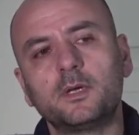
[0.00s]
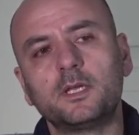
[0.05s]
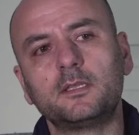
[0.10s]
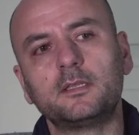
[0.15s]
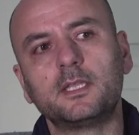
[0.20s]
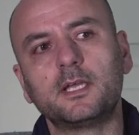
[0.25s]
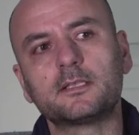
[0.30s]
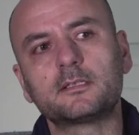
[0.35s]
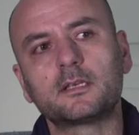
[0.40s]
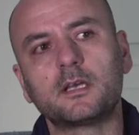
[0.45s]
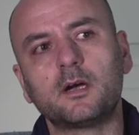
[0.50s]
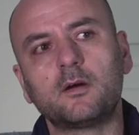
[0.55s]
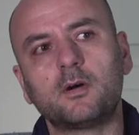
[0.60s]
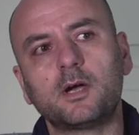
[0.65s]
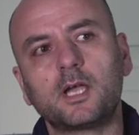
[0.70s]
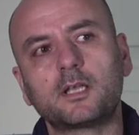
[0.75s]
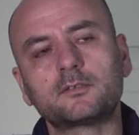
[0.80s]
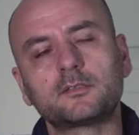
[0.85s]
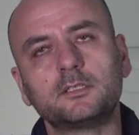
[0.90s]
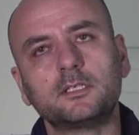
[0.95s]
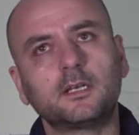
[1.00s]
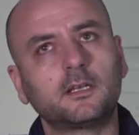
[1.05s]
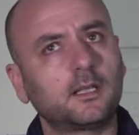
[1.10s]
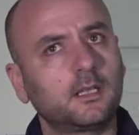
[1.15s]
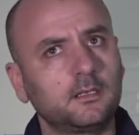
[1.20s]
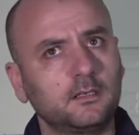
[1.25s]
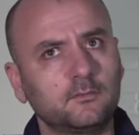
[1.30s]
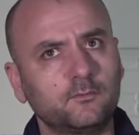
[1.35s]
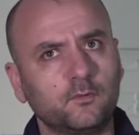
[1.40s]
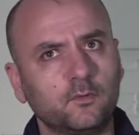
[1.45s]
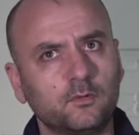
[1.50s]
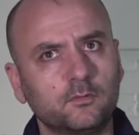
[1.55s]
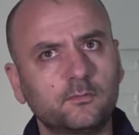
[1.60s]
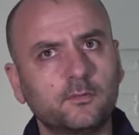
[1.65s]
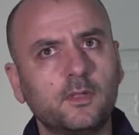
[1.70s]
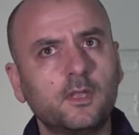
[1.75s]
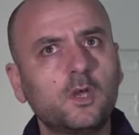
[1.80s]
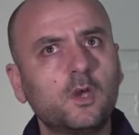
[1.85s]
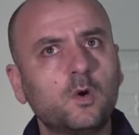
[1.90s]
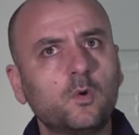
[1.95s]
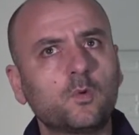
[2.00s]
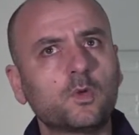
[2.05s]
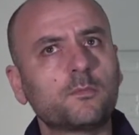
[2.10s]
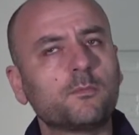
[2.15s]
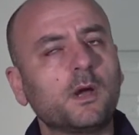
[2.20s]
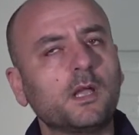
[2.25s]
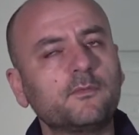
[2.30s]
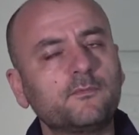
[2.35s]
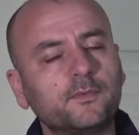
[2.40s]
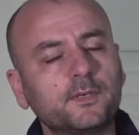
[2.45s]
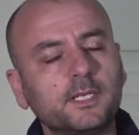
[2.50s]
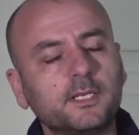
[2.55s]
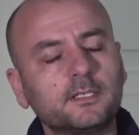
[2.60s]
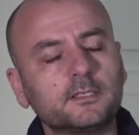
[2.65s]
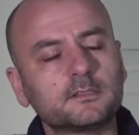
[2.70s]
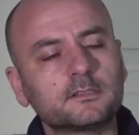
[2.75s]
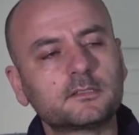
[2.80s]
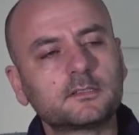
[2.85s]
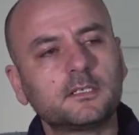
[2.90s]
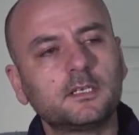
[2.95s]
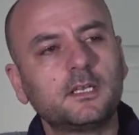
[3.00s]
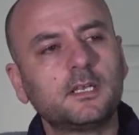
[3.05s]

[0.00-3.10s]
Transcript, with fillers: and that's how actually I got involved with my friends,